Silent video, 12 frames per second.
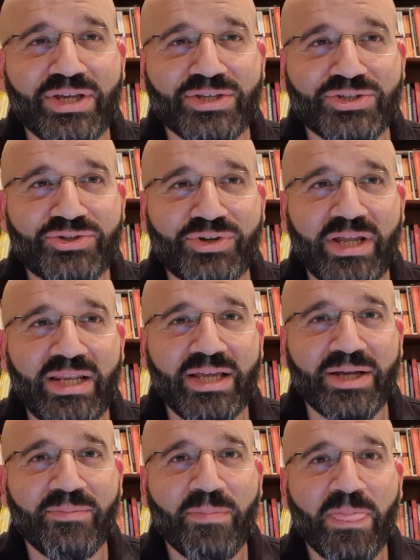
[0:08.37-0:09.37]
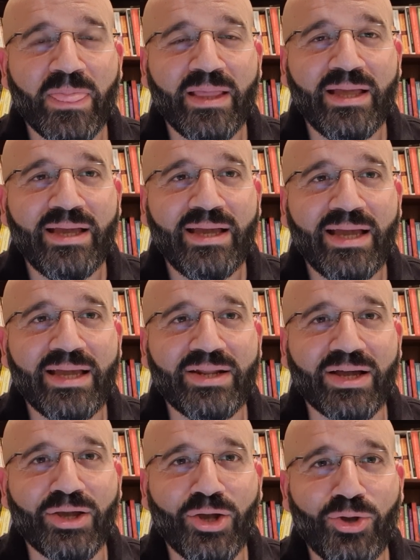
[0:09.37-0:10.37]
Australia, and
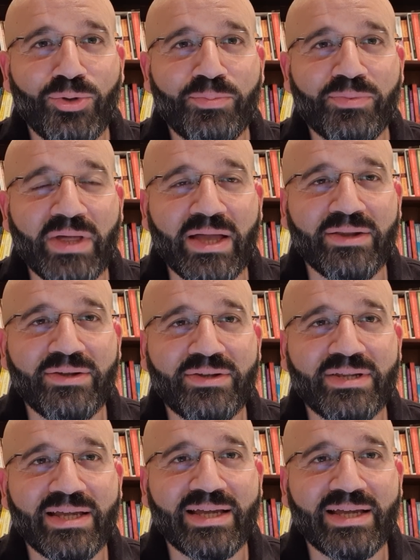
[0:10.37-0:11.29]
I hope that